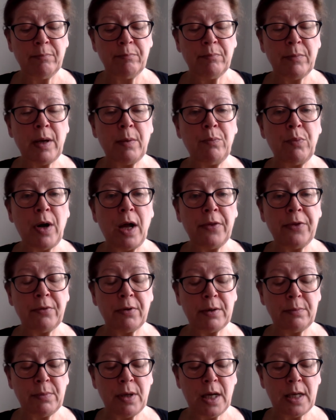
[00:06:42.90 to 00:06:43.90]
My brother
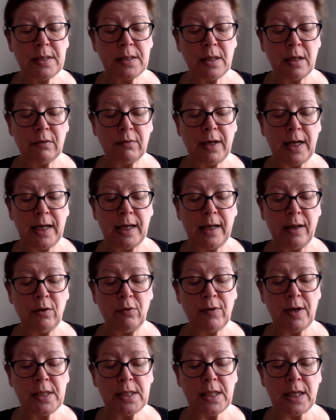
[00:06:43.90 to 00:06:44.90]
admires her greatly
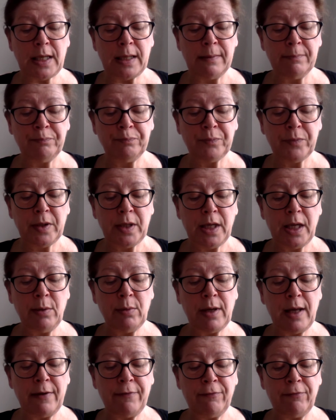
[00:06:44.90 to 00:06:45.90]
already. He
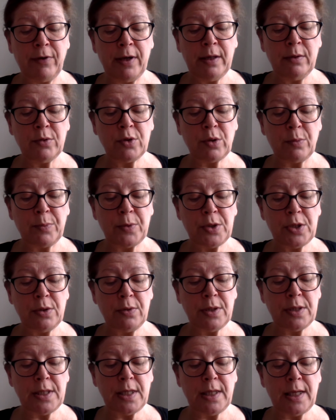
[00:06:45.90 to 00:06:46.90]
will have frequent
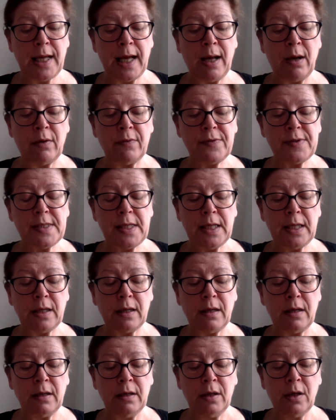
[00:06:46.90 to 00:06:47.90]
opportunity now of seeing
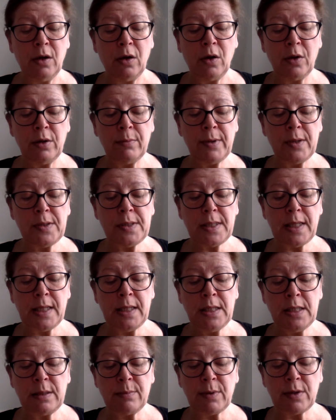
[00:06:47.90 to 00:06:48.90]
her on the most
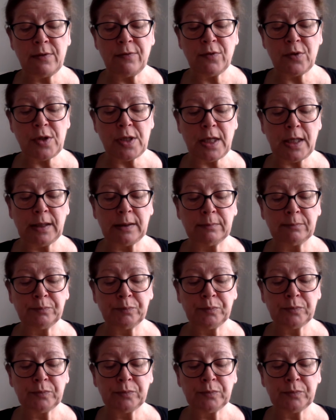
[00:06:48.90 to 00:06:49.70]
intimate footing.